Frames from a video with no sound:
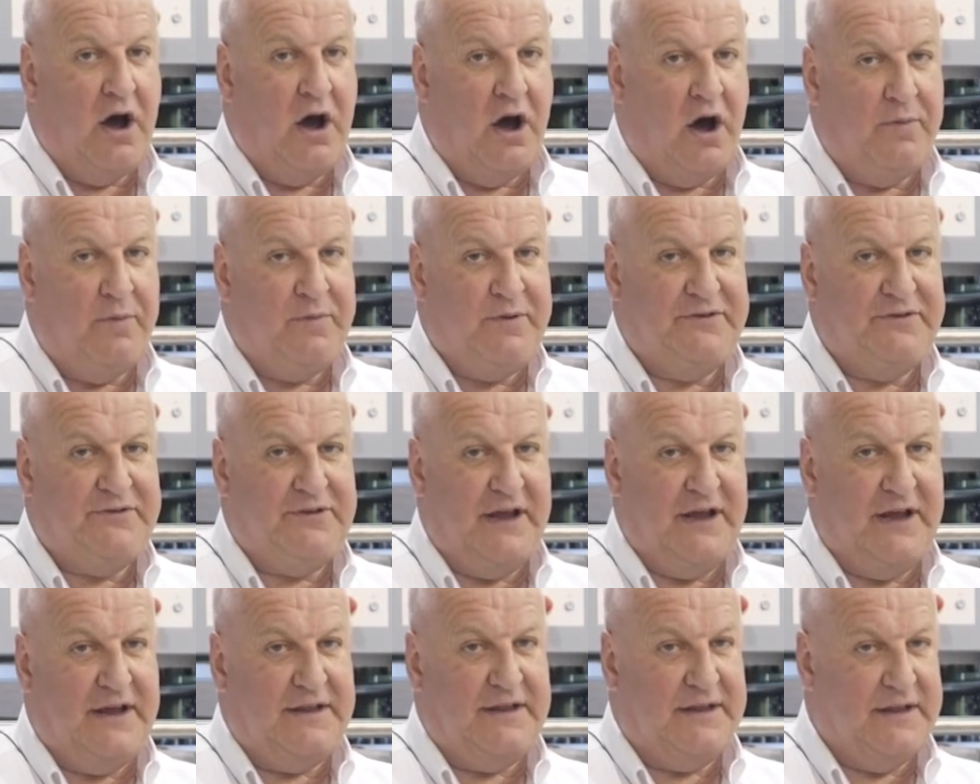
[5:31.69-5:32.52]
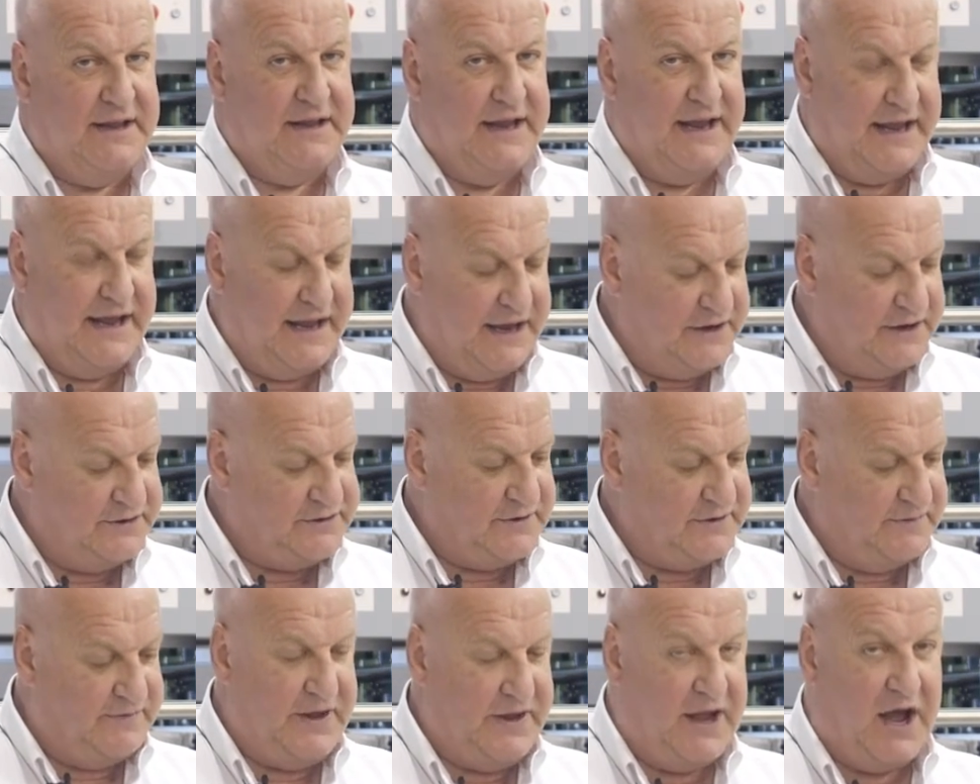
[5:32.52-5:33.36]
opposite
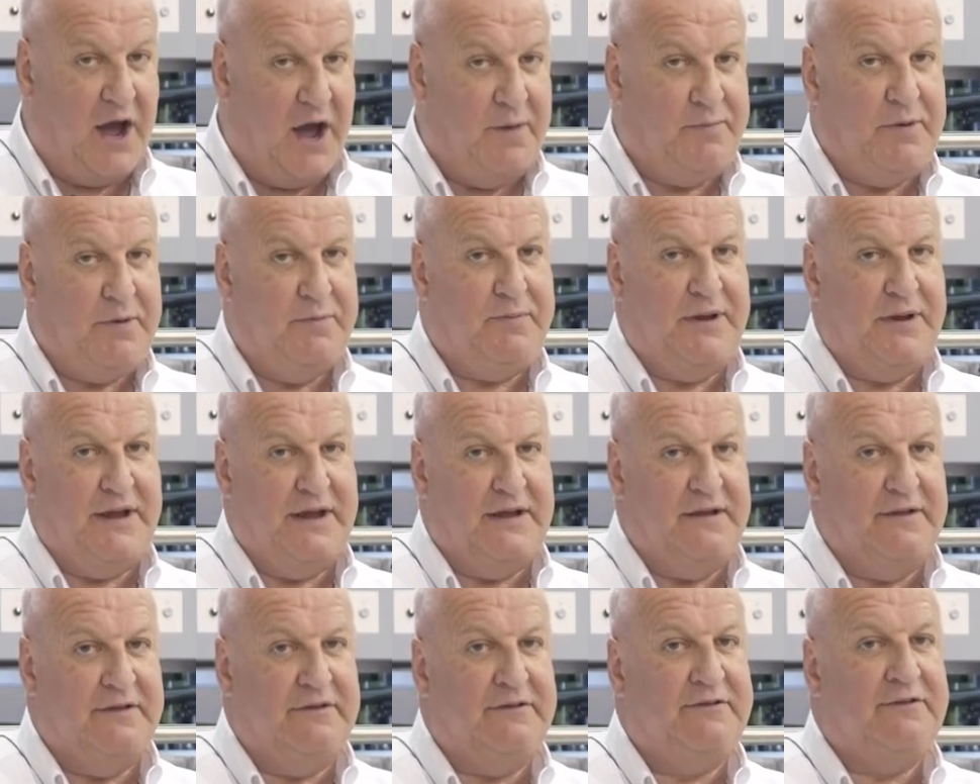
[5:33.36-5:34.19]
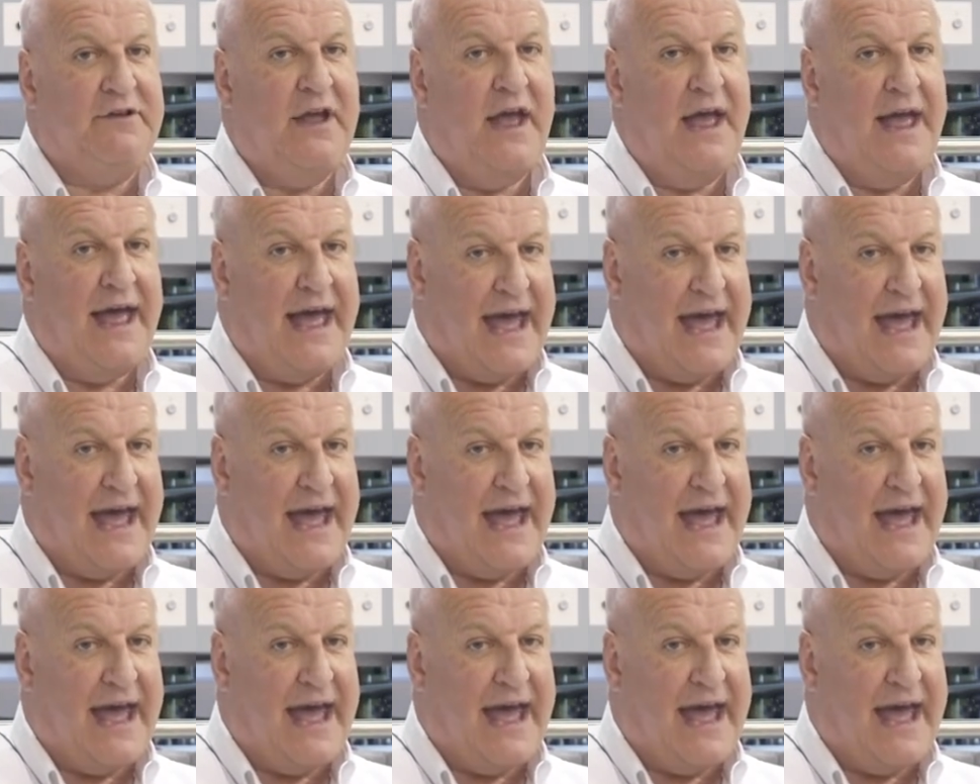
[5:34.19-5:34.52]
each of the upper pins